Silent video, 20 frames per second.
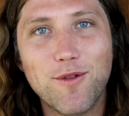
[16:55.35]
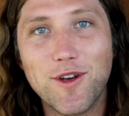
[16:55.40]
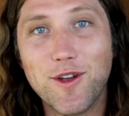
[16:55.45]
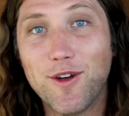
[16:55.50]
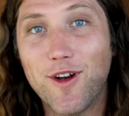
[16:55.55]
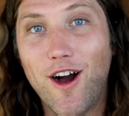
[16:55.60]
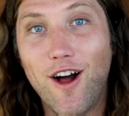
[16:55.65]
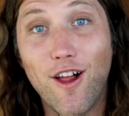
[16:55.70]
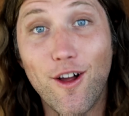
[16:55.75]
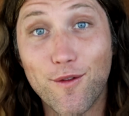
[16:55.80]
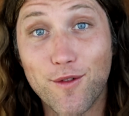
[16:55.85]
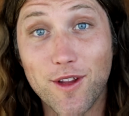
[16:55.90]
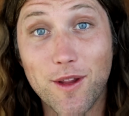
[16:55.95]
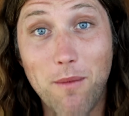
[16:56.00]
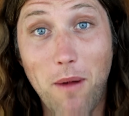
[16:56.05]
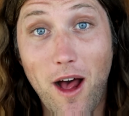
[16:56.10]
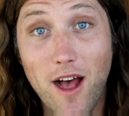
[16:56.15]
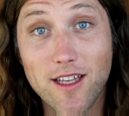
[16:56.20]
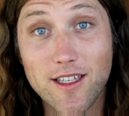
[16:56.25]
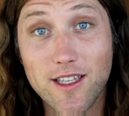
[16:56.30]
When you call it for
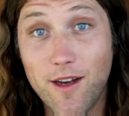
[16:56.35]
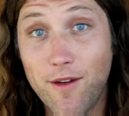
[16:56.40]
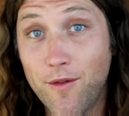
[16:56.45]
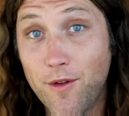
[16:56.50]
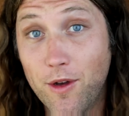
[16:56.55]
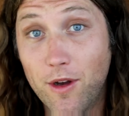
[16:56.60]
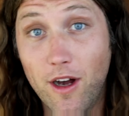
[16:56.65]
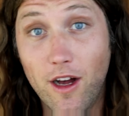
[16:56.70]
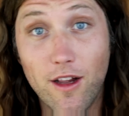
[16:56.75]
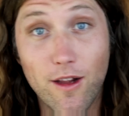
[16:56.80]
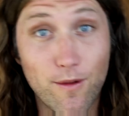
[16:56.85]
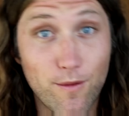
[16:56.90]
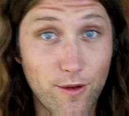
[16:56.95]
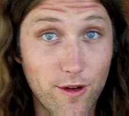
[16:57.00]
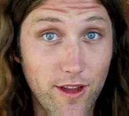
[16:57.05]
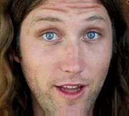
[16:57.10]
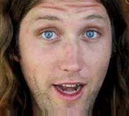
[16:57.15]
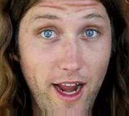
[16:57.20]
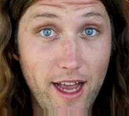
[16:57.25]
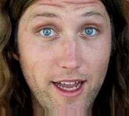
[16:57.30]
the positive, you call it
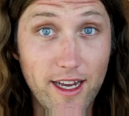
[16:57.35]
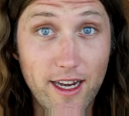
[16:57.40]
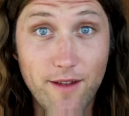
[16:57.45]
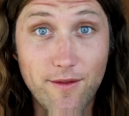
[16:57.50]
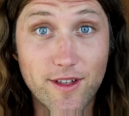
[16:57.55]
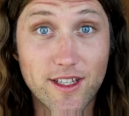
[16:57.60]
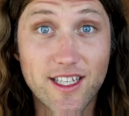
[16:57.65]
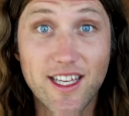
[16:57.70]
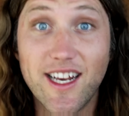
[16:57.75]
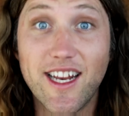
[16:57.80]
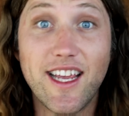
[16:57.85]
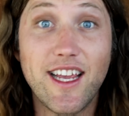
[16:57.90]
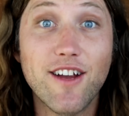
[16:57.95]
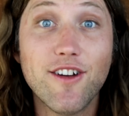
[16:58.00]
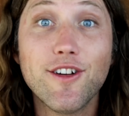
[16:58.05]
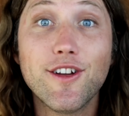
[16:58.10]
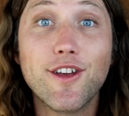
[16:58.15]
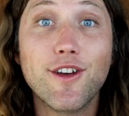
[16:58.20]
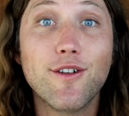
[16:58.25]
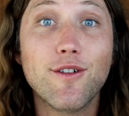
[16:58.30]
for the negative, it's gonna
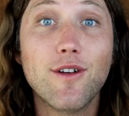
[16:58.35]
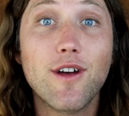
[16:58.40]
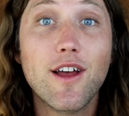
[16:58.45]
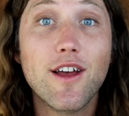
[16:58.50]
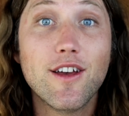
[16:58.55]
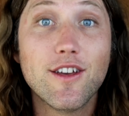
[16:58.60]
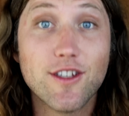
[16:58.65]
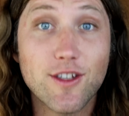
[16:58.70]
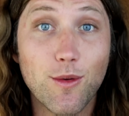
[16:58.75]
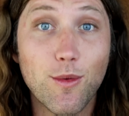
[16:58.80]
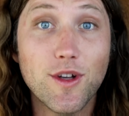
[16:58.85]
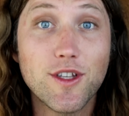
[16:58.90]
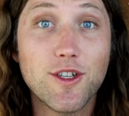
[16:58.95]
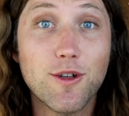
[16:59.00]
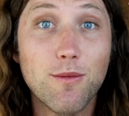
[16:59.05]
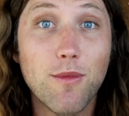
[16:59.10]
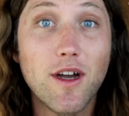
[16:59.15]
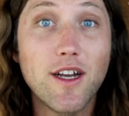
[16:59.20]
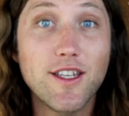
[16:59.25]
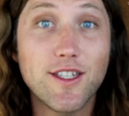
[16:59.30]
hear you. So what's
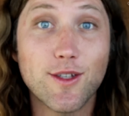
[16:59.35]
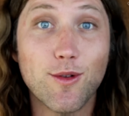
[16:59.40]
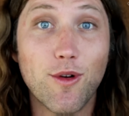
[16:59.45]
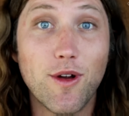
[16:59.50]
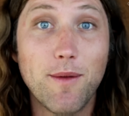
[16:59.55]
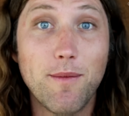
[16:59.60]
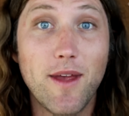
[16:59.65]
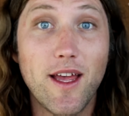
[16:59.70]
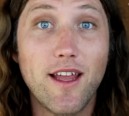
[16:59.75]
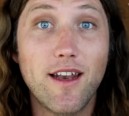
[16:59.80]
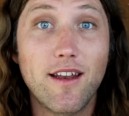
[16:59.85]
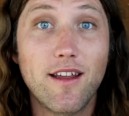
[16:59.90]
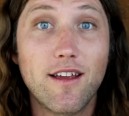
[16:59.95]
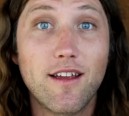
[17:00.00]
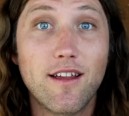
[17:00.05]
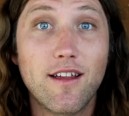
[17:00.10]
your money story been?